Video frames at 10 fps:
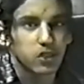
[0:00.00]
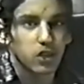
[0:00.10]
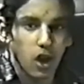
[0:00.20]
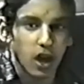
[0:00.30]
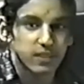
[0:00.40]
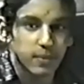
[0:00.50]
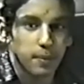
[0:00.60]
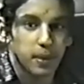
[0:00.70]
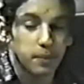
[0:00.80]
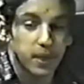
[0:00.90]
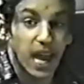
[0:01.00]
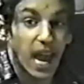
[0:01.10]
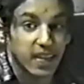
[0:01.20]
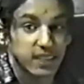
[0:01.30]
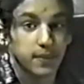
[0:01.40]
the guards might be a bit
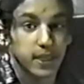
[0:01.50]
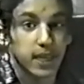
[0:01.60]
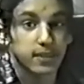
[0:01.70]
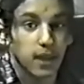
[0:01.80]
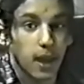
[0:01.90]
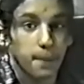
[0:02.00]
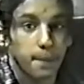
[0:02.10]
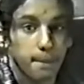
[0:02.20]
active at that time.